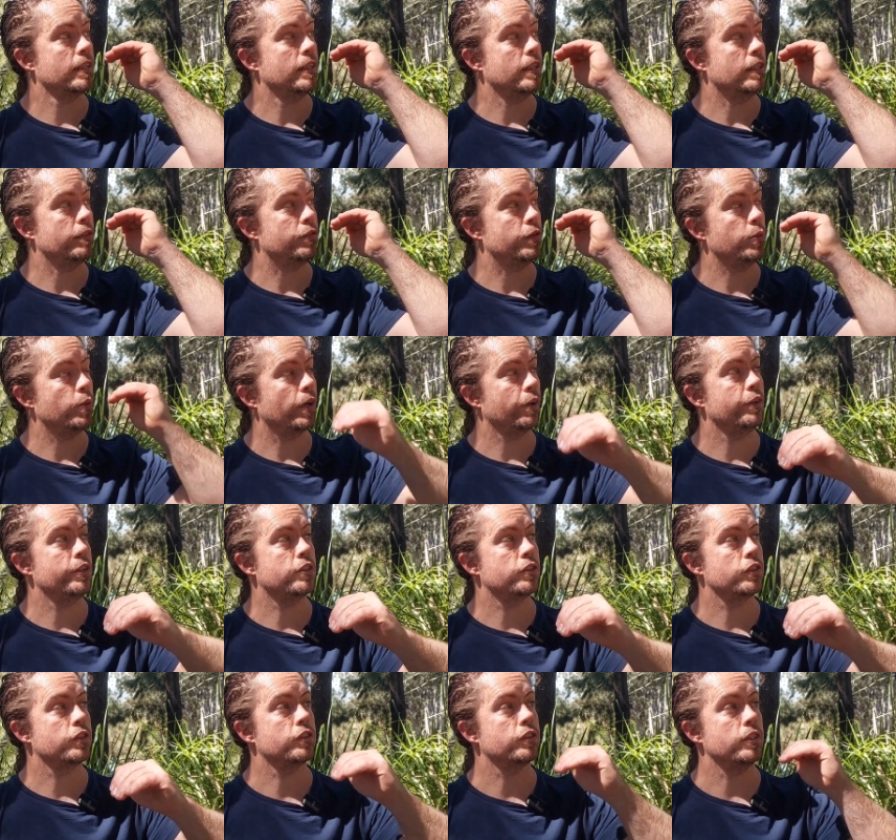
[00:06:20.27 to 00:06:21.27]
that if you are
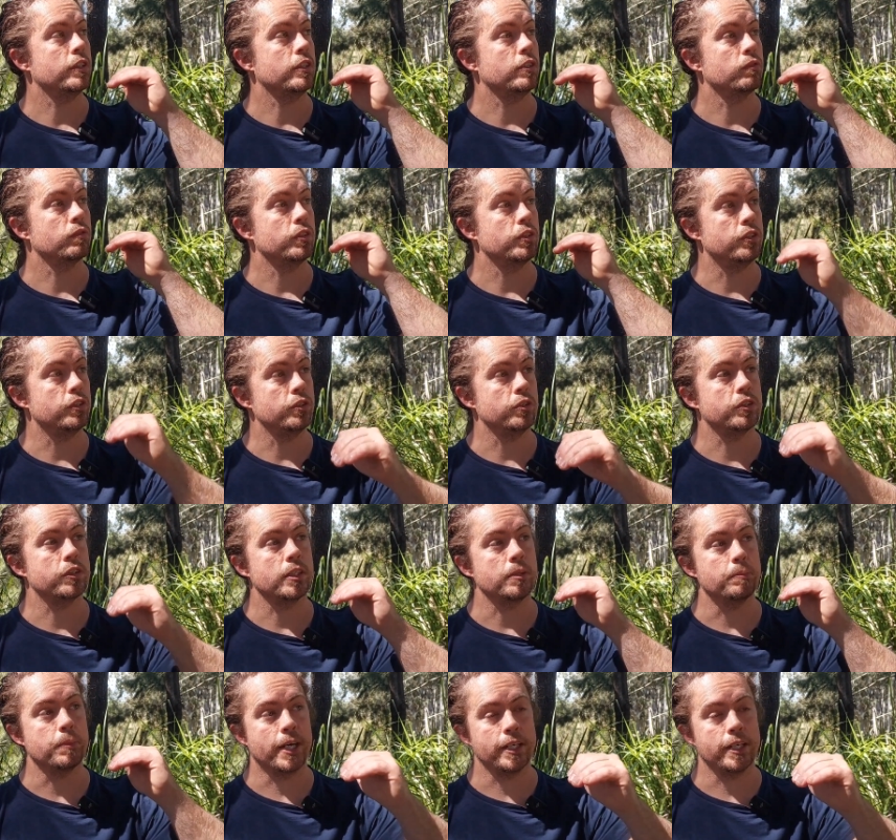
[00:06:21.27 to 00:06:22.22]
interested in reducing